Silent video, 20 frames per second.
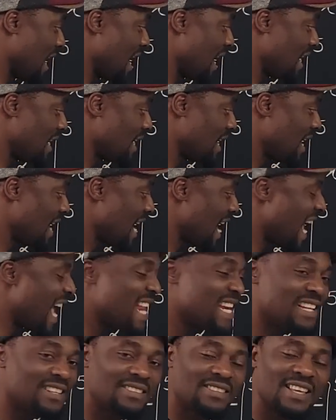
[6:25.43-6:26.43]
in
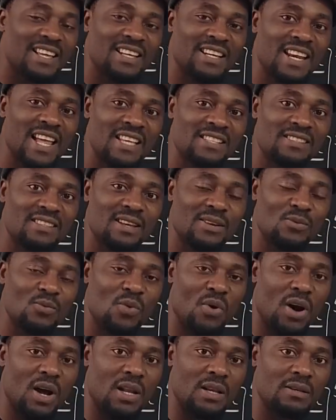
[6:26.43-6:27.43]
anything less than
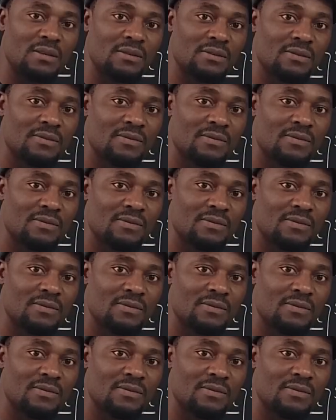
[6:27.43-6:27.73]
1,